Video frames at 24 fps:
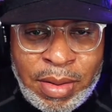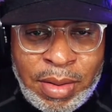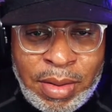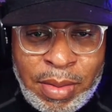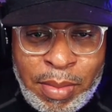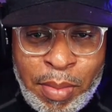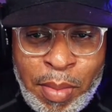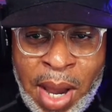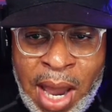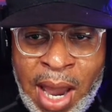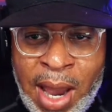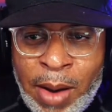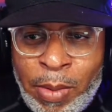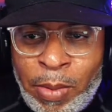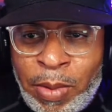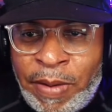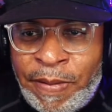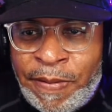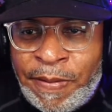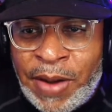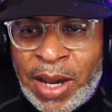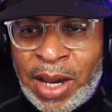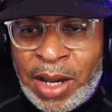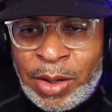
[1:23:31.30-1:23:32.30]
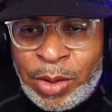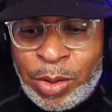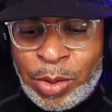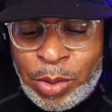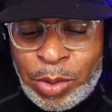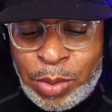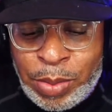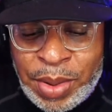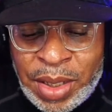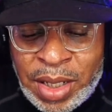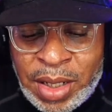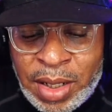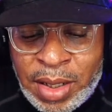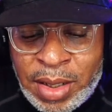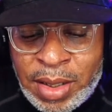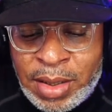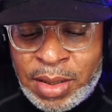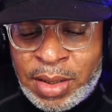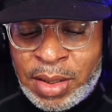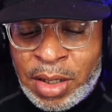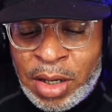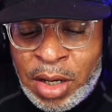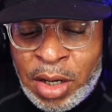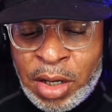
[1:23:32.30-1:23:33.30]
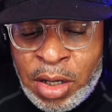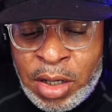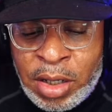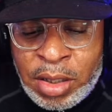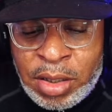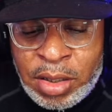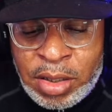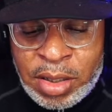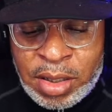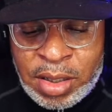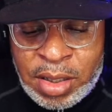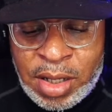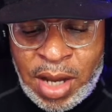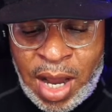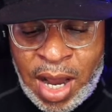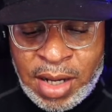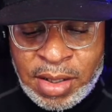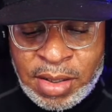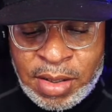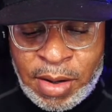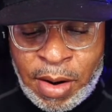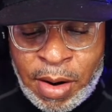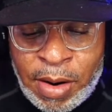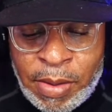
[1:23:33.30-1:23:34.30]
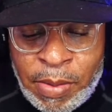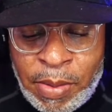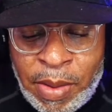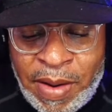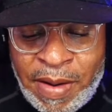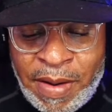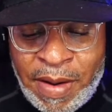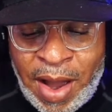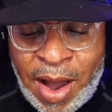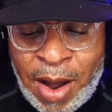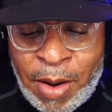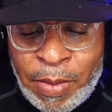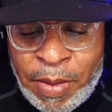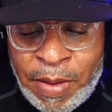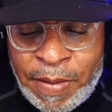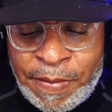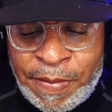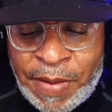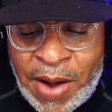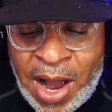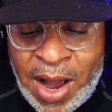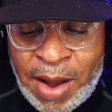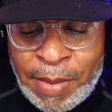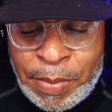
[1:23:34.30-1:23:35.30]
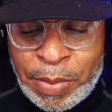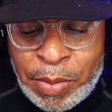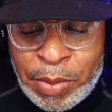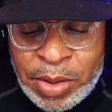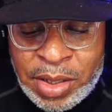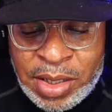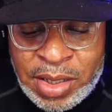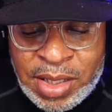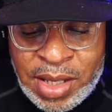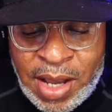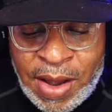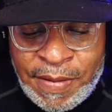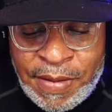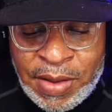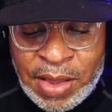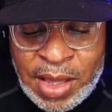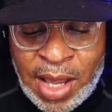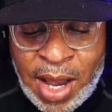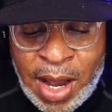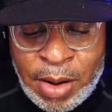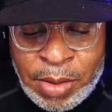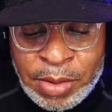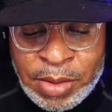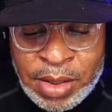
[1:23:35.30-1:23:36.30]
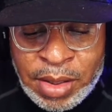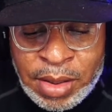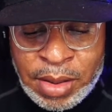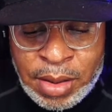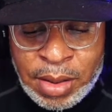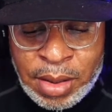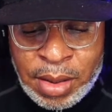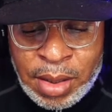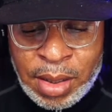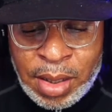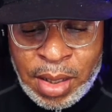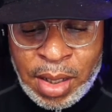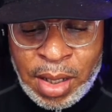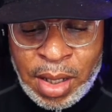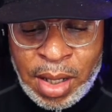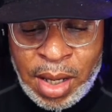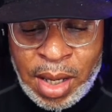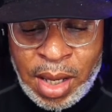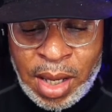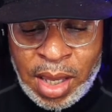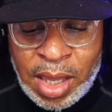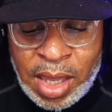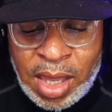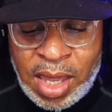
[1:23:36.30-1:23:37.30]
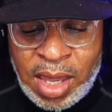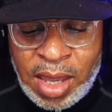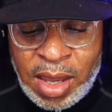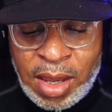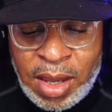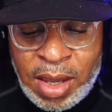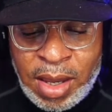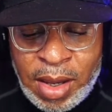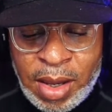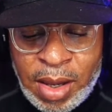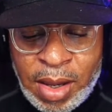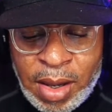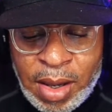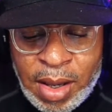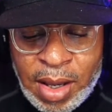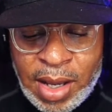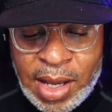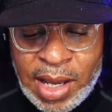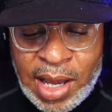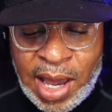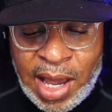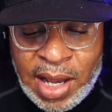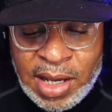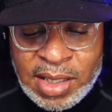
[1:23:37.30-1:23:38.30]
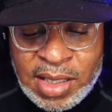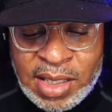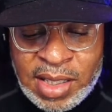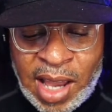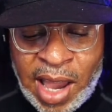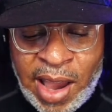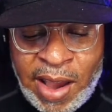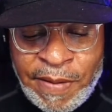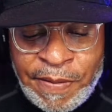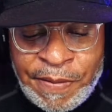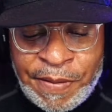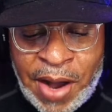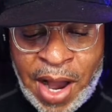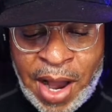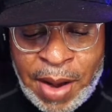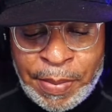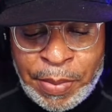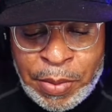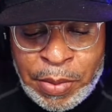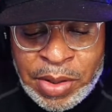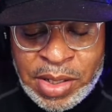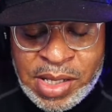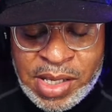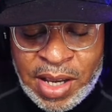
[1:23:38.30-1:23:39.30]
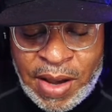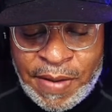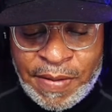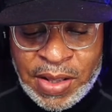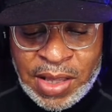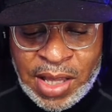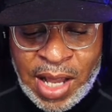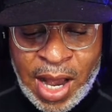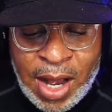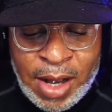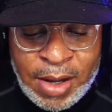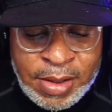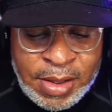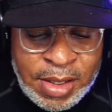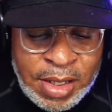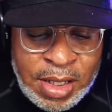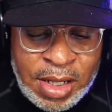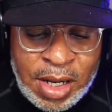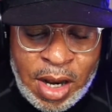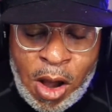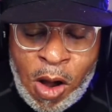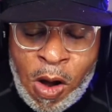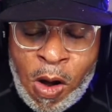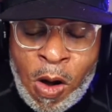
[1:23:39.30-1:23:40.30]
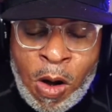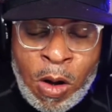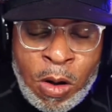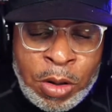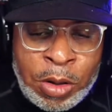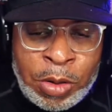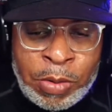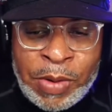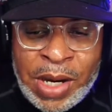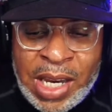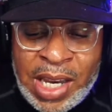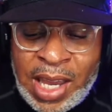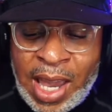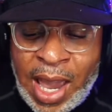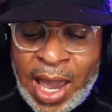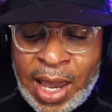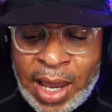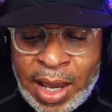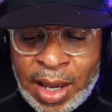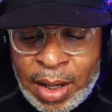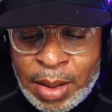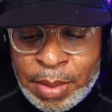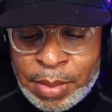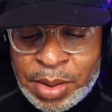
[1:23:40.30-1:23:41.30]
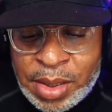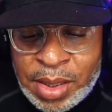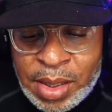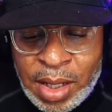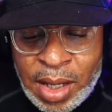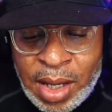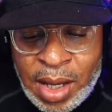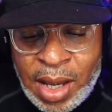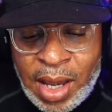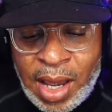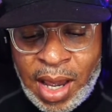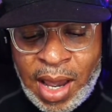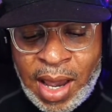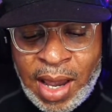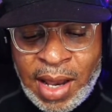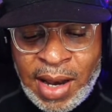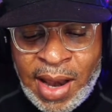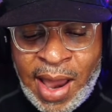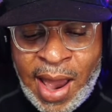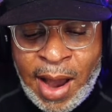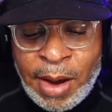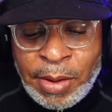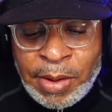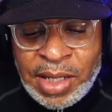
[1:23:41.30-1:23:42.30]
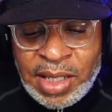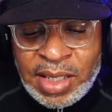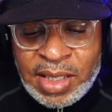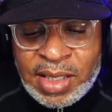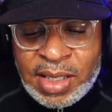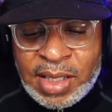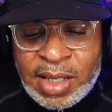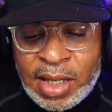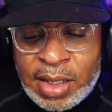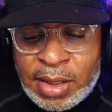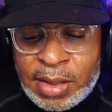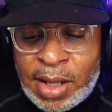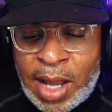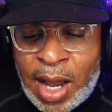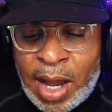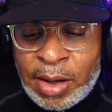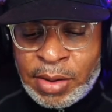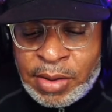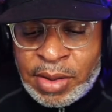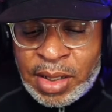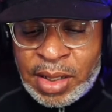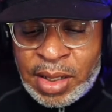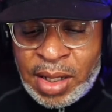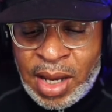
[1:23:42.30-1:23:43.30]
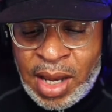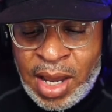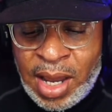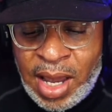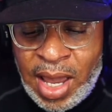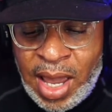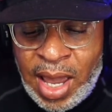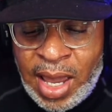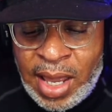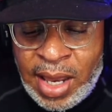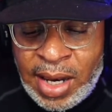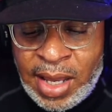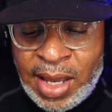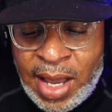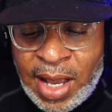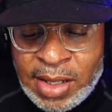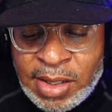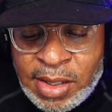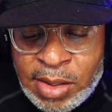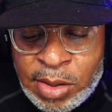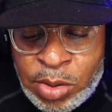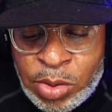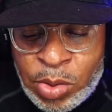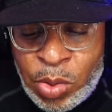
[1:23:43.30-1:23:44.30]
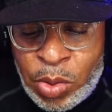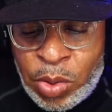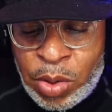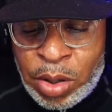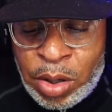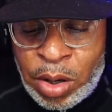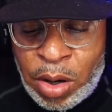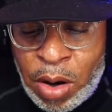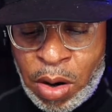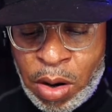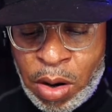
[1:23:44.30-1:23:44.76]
mad with FanDuel because this guy started out with 5.7 thousand. He has stayed 5.7 thousand all three games, and now he's 6,000, and he hasn't scored